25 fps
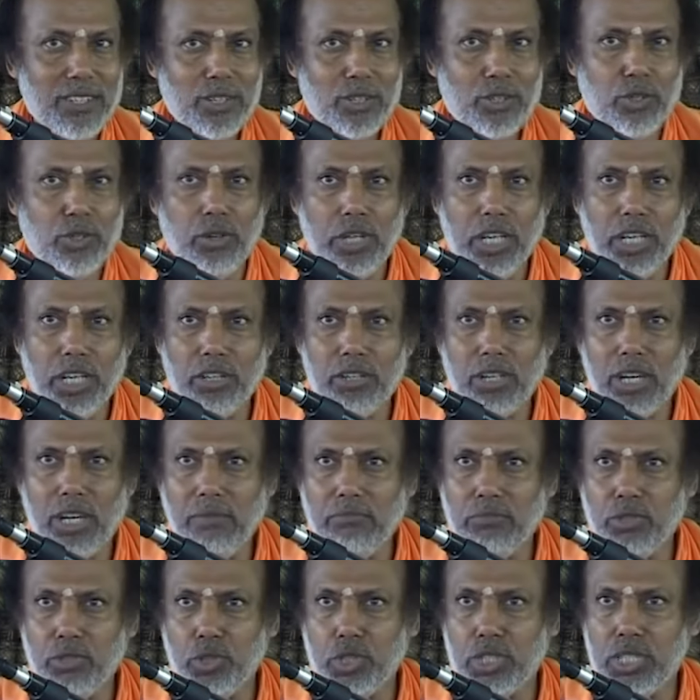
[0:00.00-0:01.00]
Do you
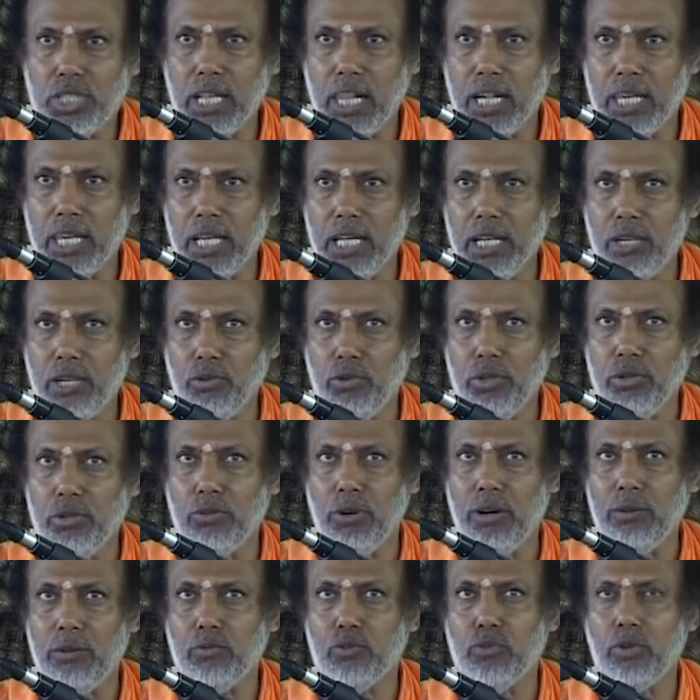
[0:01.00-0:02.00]
come to study? Do you
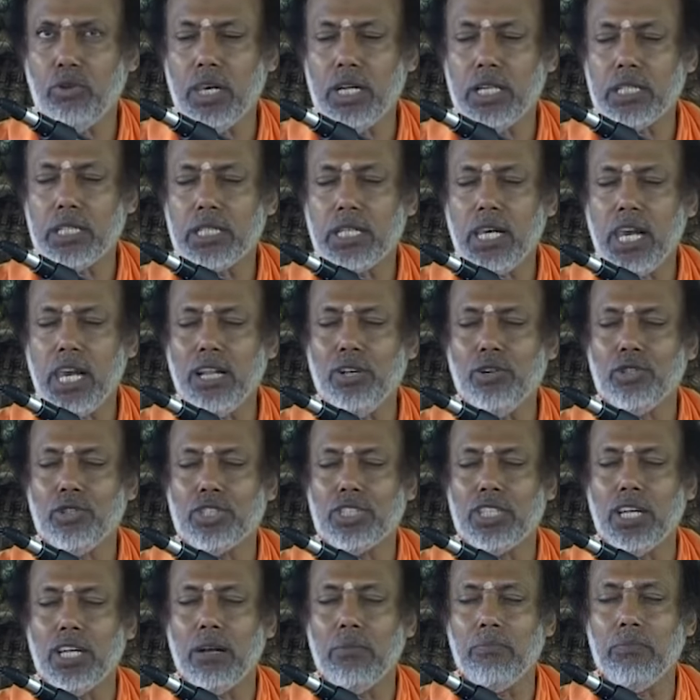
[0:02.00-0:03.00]
come to understand
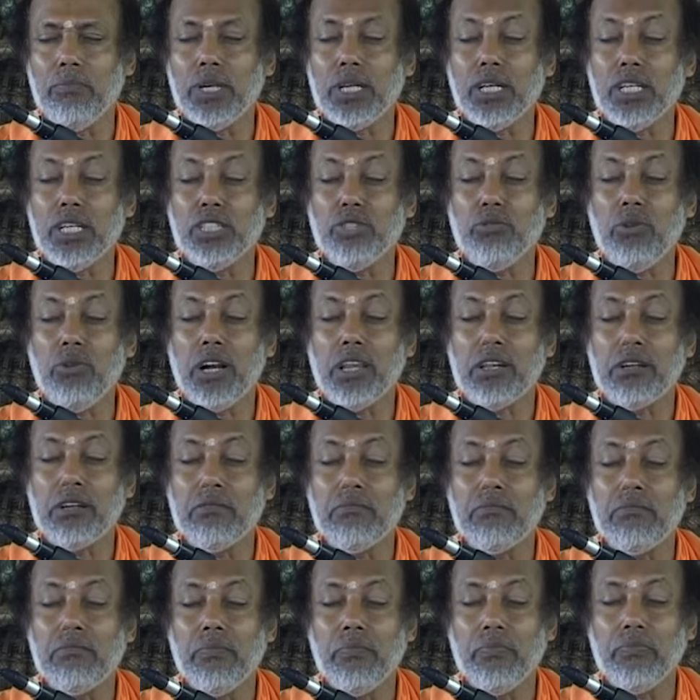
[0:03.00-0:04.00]
yourself? Because you are
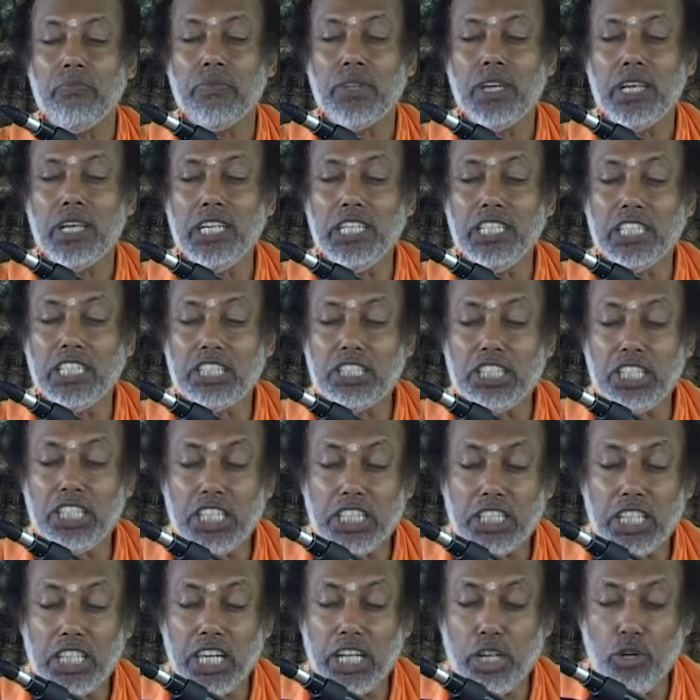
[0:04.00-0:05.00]

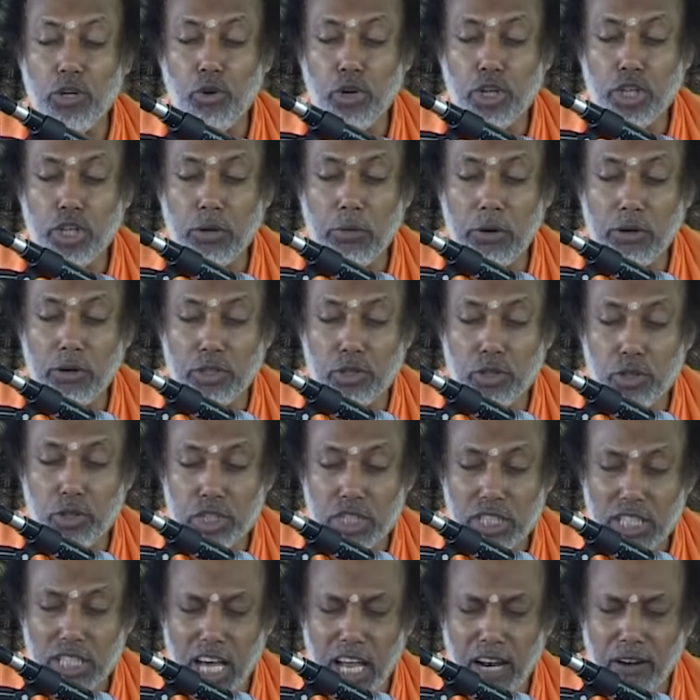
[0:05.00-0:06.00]
interested in knowing about
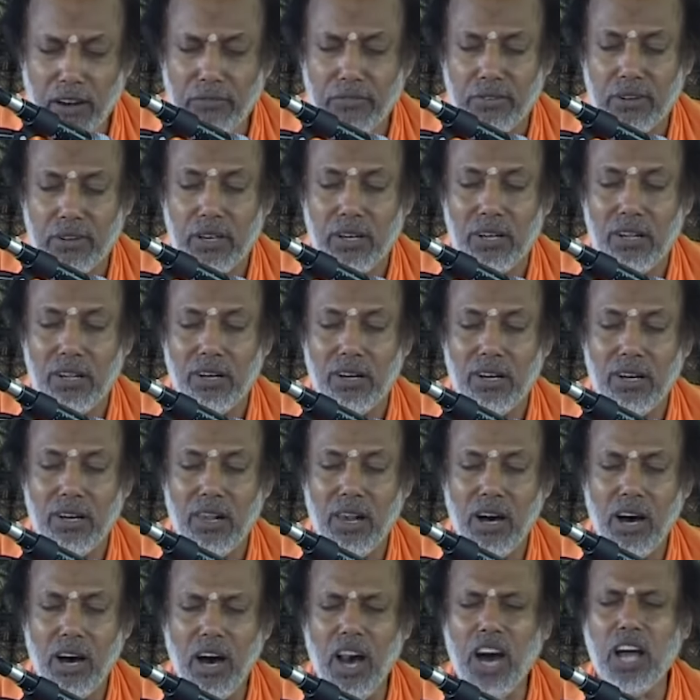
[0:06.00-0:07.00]
yourself
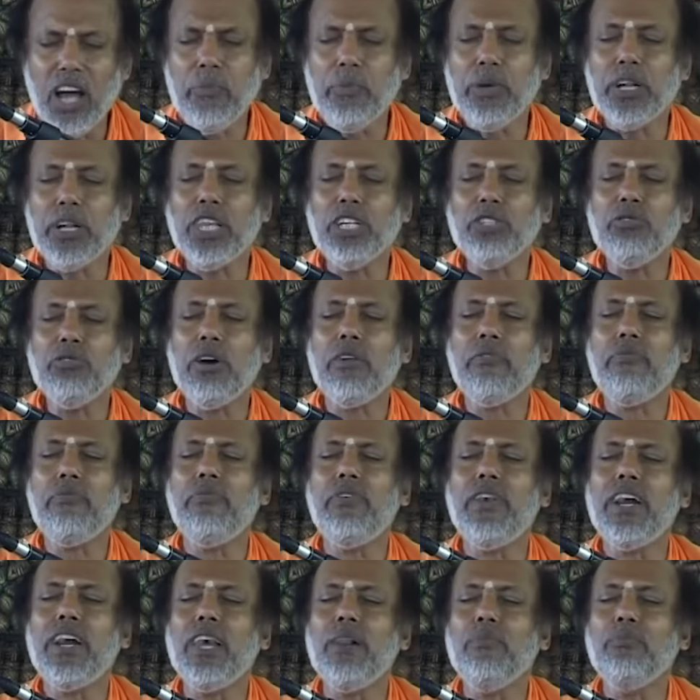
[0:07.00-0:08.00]
or because you are
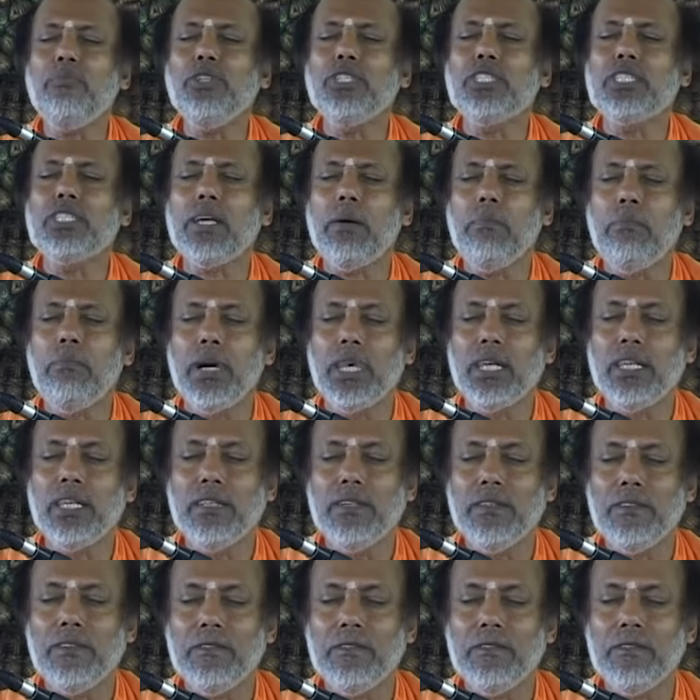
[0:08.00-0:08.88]
fed up with somebody?